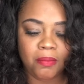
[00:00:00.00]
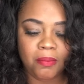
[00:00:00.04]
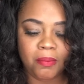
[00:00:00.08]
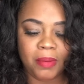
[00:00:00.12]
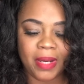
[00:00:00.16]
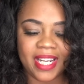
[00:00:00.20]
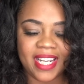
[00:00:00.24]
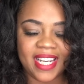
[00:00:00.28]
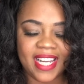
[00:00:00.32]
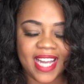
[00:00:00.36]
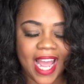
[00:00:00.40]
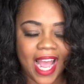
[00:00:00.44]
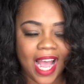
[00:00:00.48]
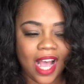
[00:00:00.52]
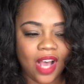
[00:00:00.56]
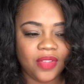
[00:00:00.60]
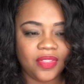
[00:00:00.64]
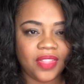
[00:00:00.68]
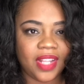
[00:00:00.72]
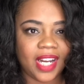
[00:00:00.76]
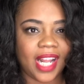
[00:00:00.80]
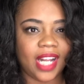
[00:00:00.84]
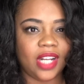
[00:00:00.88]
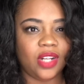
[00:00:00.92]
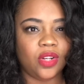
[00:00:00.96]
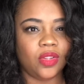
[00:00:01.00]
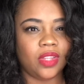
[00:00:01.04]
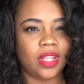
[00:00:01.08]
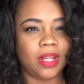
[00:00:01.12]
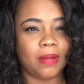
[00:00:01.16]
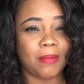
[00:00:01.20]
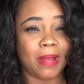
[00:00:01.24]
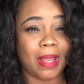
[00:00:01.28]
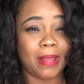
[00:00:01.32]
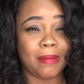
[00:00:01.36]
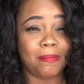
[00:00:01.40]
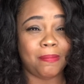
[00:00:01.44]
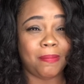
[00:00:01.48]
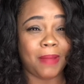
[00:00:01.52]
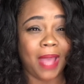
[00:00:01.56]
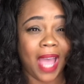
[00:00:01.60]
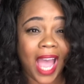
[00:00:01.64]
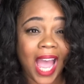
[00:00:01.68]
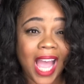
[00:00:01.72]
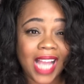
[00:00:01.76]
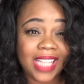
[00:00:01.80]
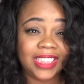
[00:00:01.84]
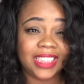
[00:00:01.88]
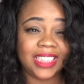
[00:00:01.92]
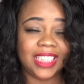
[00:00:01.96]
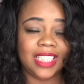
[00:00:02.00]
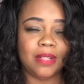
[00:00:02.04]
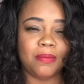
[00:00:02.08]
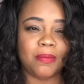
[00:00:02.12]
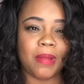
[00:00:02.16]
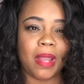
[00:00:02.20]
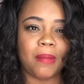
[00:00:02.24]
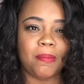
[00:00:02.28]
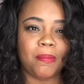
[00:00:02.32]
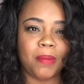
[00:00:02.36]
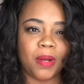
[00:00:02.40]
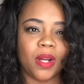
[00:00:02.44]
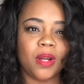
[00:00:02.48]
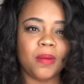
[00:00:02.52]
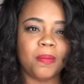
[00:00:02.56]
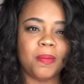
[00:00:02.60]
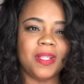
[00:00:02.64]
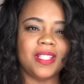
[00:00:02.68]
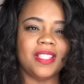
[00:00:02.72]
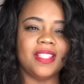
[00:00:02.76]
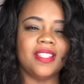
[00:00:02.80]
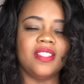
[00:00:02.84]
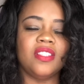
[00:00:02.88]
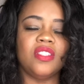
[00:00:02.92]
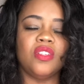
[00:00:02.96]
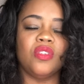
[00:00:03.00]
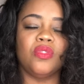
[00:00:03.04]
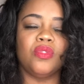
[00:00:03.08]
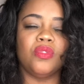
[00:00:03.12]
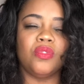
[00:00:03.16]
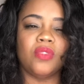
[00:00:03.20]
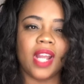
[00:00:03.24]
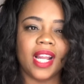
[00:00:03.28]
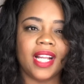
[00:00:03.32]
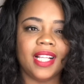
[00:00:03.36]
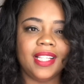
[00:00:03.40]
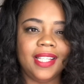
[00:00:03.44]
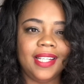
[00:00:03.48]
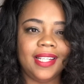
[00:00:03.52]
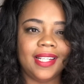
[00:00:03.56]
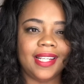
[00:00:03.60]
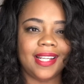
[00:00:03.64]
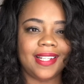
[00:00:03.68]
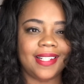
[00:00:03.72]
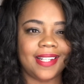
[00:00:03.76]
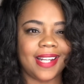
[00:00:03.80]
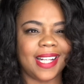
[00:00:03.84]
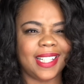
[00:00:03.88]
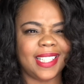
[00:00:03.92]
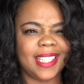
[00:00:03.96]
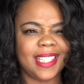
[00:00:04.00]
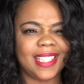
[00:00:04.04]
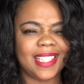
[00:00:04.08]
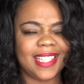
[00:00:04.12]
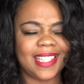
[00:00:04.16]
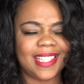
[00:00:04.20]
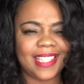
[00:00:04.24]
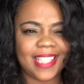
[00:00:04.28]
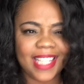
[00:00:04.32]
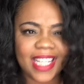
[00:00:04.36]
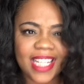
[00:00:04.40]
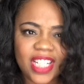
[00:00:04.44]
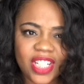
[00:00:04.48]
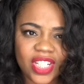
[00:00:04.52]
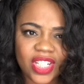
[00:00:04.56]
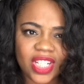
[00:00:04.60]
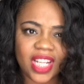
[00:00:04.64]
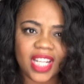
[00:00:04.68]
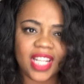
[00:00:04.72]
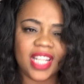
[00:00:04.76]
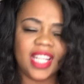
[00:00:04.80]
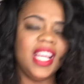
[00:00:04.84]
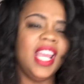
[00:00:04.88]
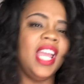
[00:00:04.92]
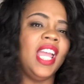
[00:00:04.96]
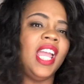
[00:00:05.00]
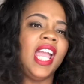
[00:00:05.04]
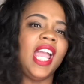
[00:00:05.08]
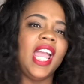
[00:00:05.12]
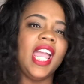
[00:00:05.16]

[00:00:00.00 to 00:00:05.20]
But now that I know that my passion and my purpose is directly connected to teaching